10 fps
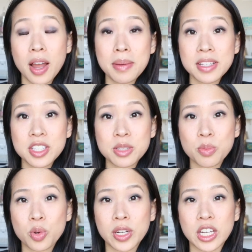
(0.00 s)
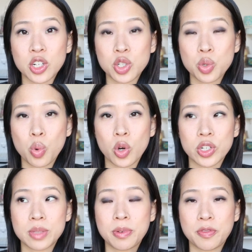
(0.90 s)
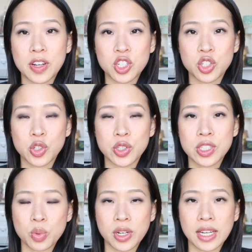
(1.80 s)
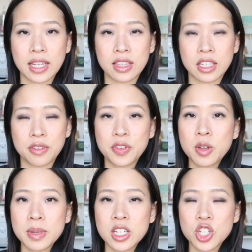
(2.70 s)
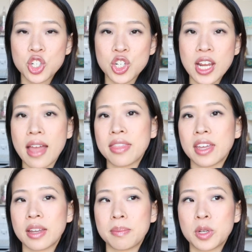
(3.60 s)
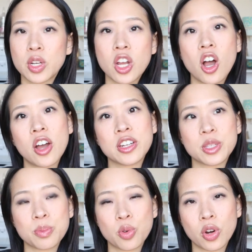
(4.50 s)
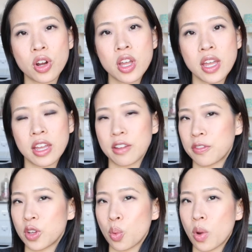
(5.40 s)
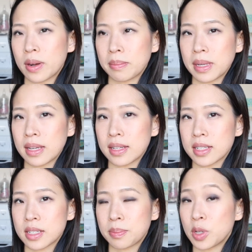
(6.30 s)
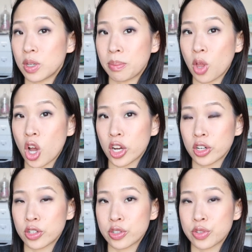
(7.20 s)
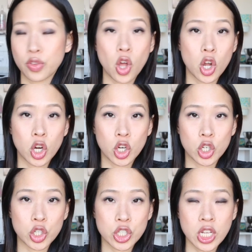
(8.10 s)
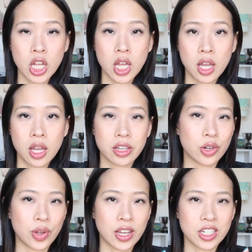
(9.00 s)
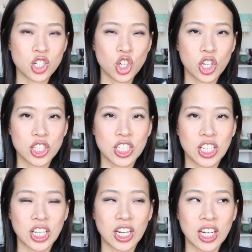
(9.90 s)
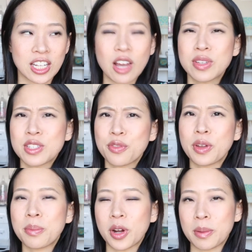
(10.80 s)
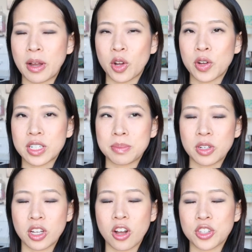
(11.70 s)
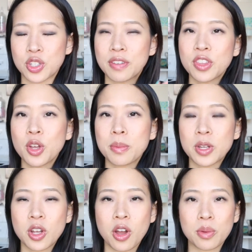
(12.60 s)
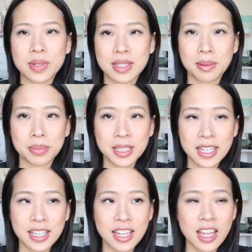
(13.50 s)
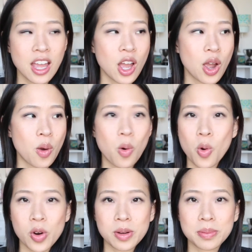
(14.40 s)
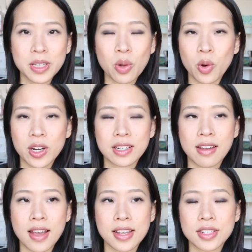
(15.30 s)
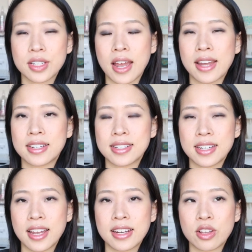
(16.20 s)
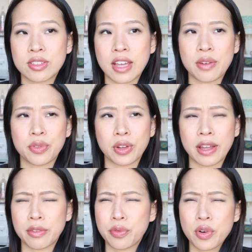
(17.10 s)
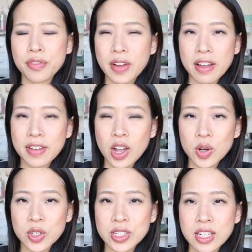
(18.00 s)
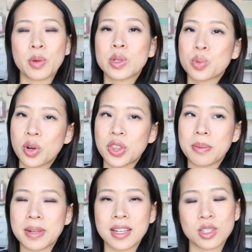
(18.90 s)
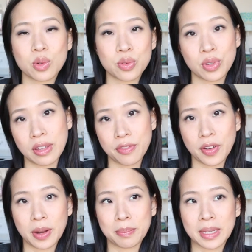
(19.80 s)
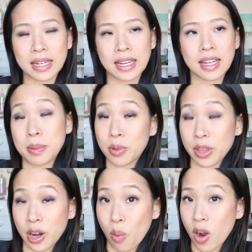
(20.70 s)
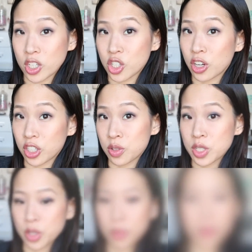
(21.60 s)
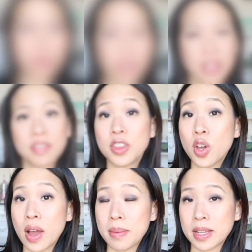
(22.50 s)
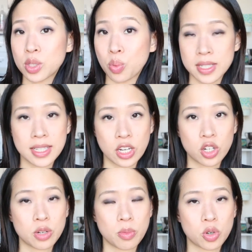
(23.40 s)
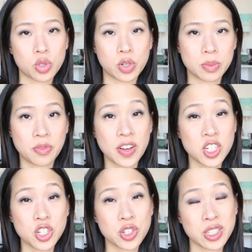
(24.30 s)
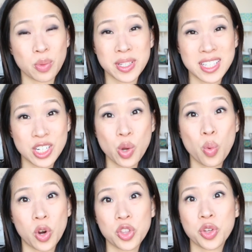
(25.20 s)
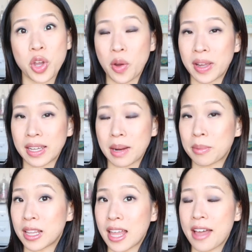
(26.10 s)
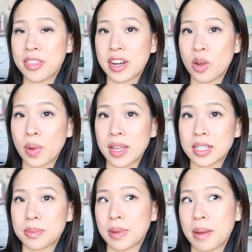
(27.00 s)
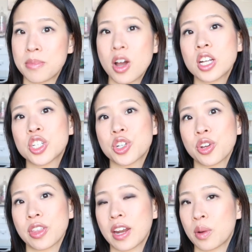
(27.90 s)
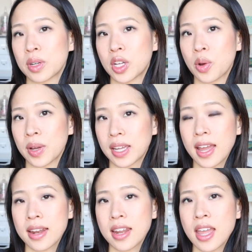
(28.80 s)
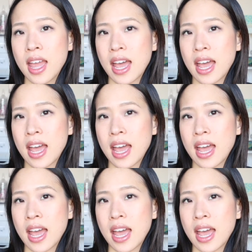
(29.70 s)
IMATS is more geared towards professionals working in the film industry and then BeautyCon is more if you want to meet beauty bloggers, vloggers, you know, Candy Johnson. That was the fun part about going to BeautyCon. So even though BeautyCon was completely horribly organized. I had to stand outside for like four or five hours. It was worth it because it was really fun meeting people that I watch on YouTube. Even though IMATS is geared more towards professionals, it was still worth going and I'm glad that I went, but I'm not sure that I would go again.